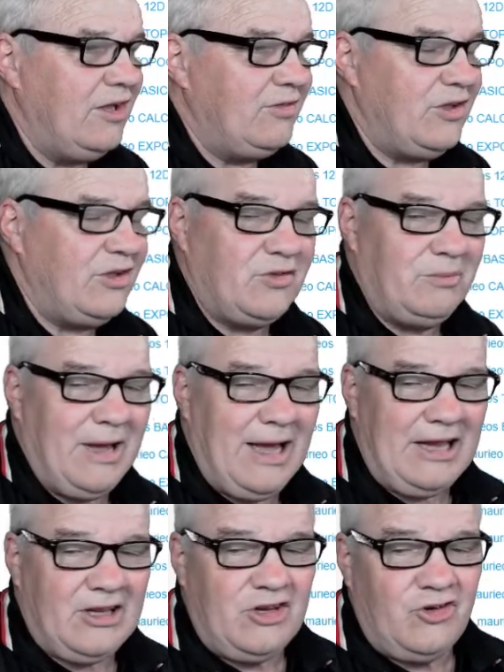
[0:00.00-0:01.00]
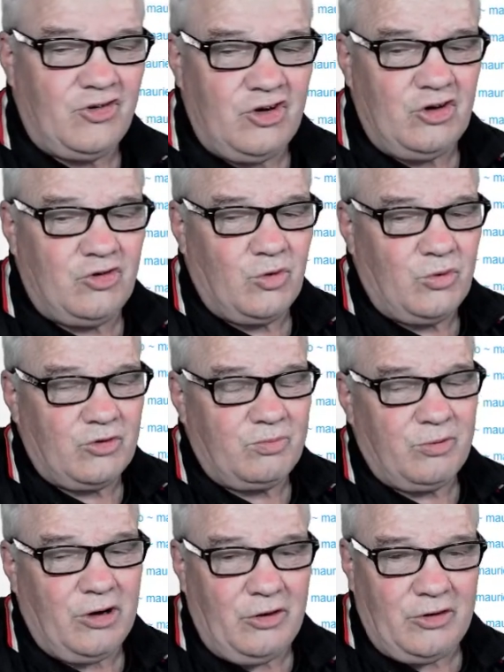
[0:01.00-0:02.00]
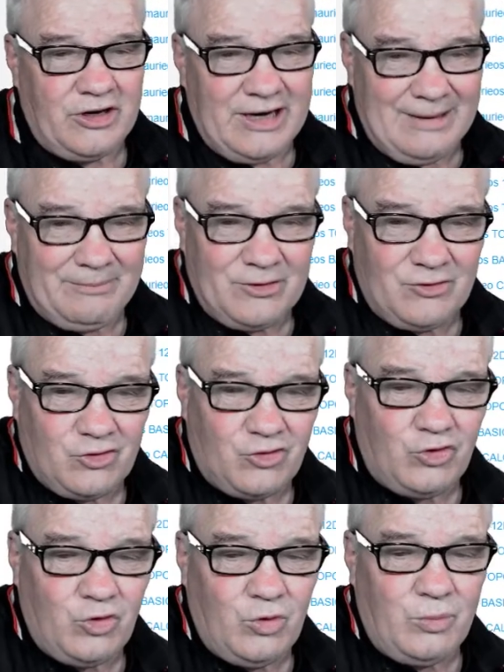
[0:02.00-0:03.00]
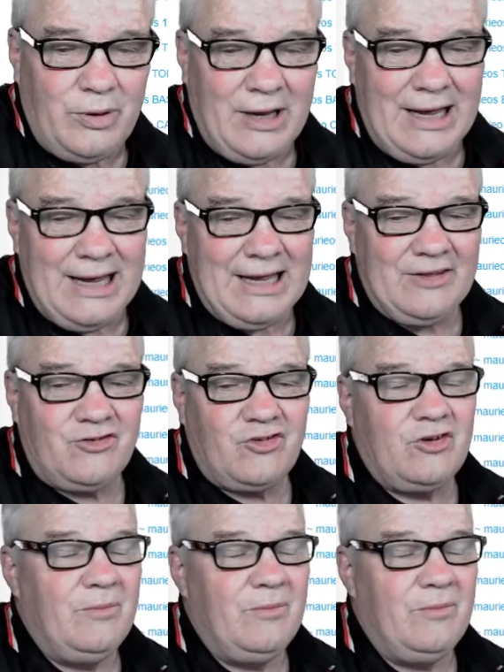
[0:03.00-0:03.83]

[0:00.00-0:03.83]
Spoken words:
that the marking schedule is broken up into two parts.